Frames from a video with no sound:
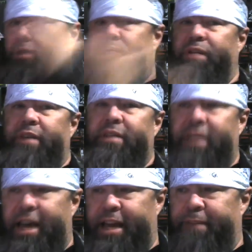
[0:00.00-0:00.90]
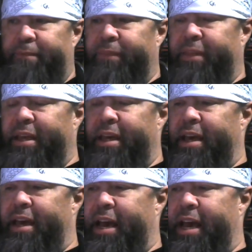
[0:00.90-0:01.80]
to David's head.
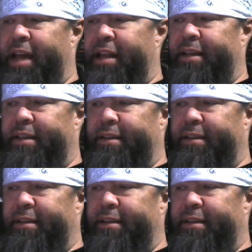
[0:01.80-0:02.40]
And